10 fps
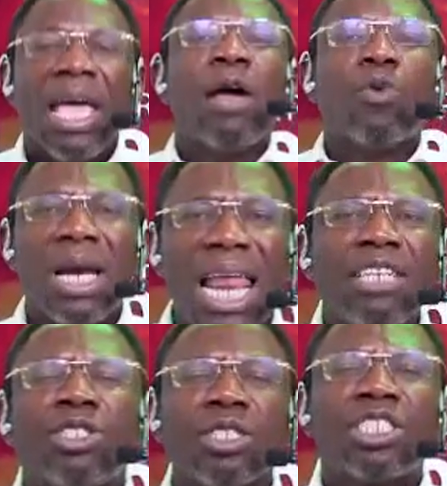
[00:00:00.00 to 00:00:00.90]
A
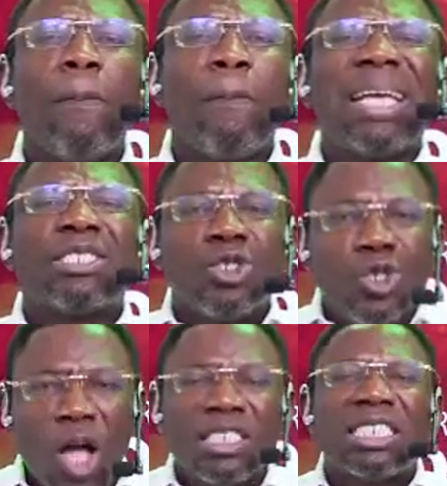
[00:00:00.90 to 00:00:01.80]
relationship is
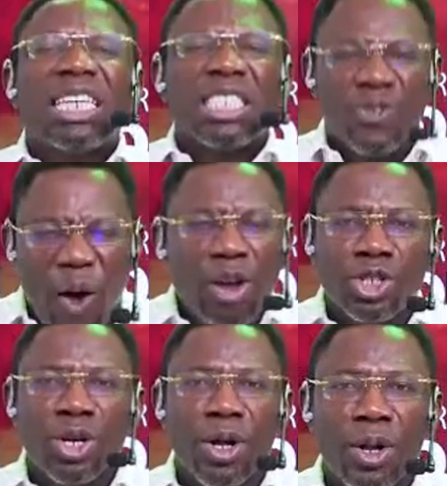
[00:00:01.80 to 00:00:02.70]
not
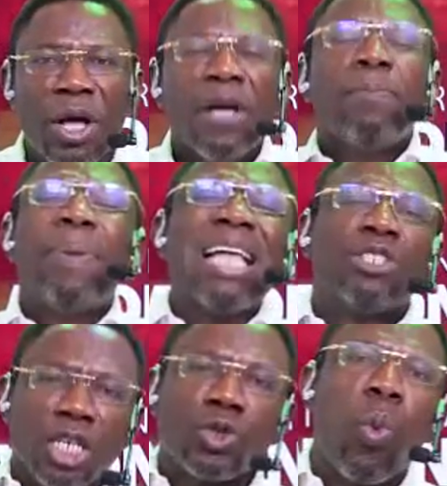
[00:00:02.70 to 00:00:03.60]
dysfunctional by
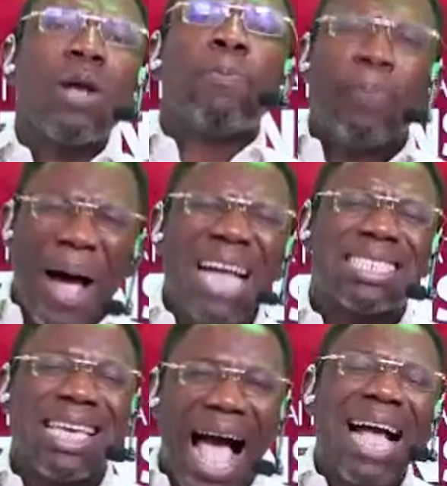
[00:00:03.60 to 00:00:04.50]
just one
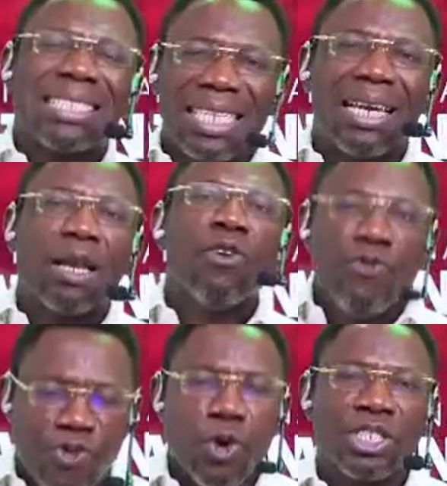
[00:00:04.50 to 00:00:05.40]
party acting
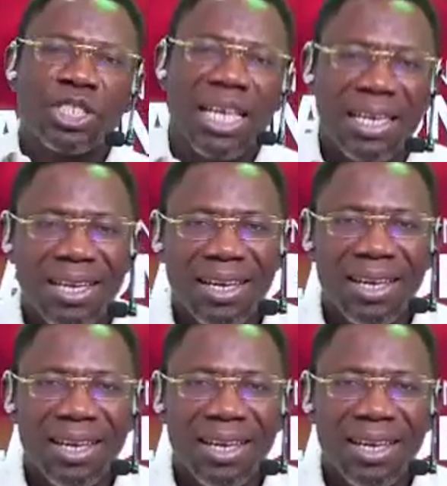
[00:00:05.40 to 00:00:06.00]
foolishly.